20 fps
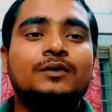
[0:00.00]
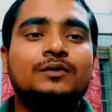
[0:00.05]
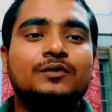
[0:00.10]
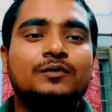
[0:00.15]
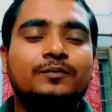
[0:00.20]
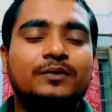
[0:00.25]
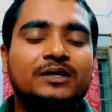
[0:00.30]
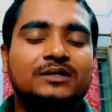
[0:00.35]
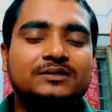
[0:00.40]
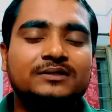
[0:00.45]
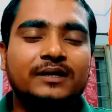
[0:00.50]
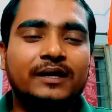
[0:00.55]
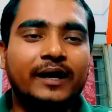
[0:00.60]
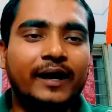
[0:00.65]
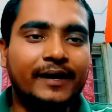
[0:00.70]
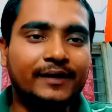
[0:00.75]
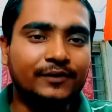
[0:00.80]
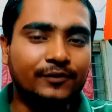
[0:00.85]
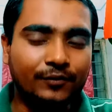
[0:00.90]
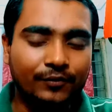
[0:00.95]
The first
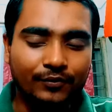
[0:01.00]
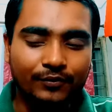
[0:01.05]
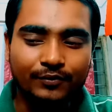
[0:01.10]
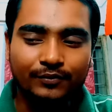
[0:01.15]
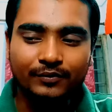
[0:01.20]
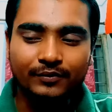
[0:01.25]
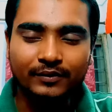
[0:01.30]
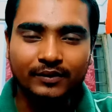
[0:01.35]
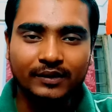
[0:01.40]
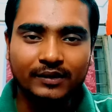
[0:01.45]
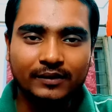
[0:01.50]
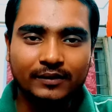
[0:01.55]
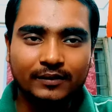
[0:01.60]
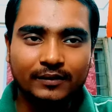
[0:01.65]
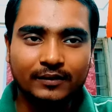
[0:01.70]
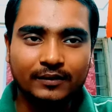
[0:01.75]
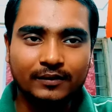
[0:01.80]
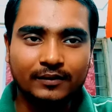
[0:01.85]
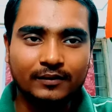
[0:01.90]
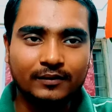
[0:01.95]
icon
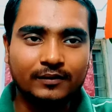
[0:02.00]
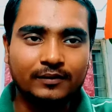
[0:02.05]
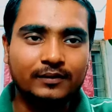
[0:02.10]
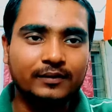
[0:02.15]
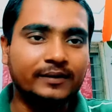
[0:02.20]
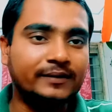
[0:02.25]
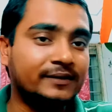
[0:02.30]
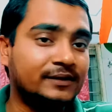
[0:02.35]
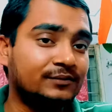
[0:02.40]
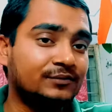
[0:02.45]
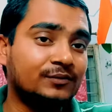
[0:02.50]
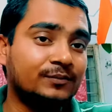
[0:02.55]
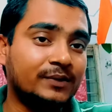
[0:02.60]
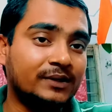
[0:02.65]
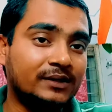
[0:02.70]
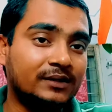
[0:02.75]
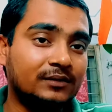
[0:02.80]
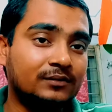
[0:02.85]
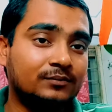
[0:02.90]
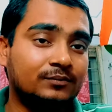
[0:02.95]
interview
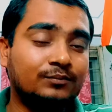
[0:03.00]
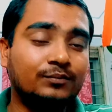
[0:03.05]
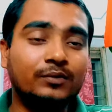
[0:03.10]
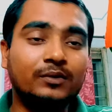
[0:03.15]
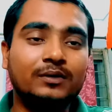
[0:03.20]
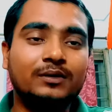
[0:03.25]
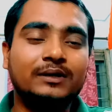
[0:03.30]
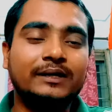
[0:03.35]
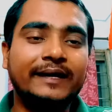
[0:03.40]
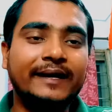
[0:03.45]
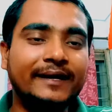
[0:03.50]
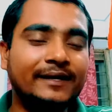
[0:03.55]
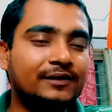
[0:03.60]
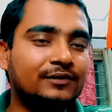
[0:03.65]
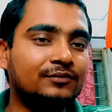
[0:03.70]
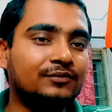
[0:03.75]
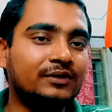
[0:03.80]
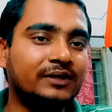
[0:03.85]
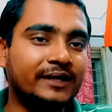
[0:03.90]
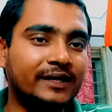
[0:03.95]
panel, 8
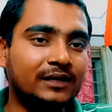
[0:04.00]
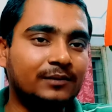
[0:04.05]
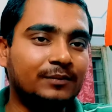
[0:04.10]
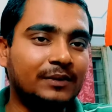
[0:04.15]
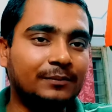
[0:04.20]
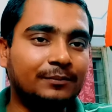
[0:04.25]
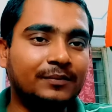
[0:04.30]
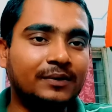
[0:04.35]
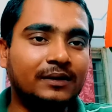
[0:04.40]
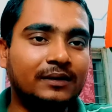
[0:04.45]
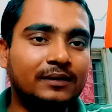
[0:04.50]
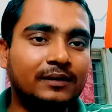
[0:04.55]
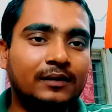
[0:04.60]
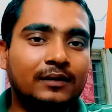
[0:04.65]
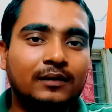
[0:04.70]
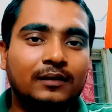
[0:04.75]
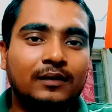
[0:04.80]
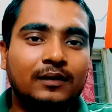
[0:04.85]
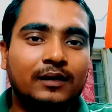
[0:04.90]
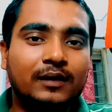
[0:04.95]
to 10 member
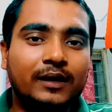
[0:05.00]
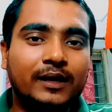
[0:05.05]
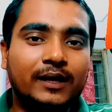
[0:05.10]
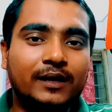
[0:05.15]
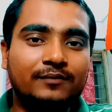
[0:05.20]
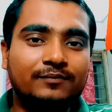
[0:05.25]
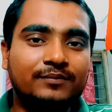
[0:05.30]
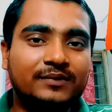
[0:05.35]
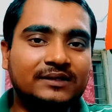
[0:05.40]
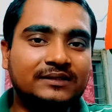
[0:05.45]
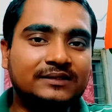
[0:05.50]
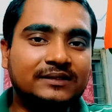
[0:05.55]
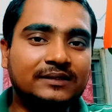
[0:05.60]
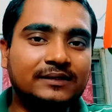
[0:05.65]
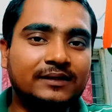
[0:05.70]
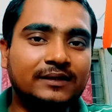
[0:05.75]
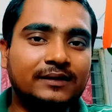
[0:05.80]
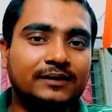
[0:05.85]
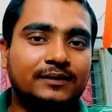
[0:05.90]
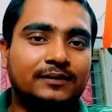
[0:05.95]
have present
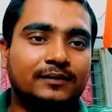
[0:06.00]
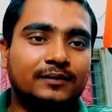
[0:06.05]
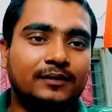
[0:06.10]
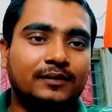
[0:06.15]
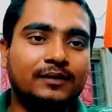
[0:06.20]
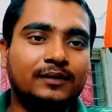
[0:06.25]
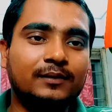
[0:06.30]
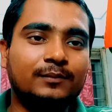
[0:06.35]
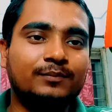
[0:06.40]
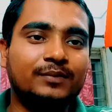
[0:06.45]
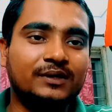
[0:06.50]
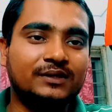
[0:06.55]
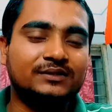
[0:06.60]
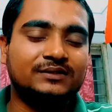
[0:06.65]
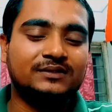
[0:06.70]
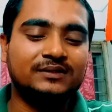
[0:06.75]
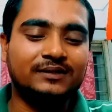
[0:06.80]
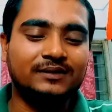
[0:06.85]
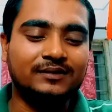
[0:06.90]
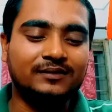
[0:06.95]
there, and
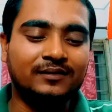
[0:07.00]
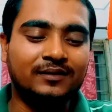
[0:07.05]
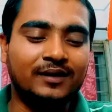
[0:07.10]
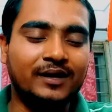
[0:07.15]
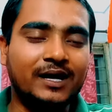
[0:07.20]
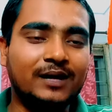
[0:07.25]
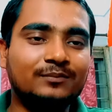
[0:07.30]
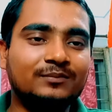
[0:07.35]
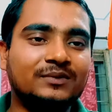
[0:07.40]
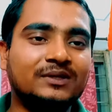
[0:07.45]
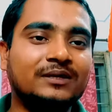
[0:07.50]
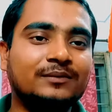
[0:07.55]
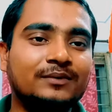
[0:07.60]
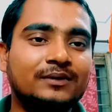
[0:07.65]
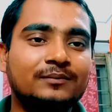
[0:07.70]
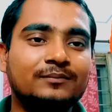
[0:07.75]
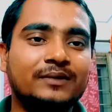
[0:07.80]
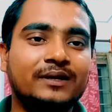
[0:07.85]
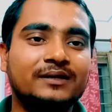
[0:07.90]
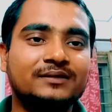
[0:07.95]
first I am
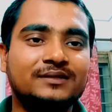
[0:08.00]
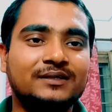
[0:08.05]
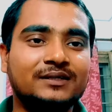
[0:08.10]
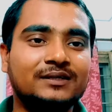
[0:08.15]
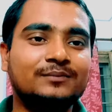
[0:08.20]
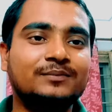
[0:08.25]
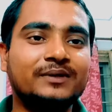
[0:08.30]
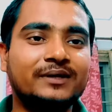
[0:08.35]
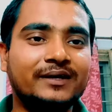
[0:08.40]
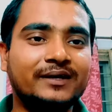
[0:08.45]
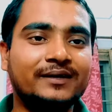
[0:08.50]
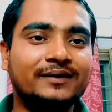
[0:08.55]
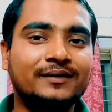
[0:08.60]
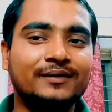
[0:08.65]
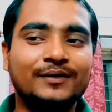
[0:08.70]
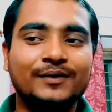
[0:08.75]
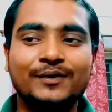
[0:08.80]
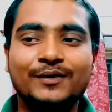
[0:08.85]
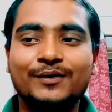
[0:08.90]
giving my certificate.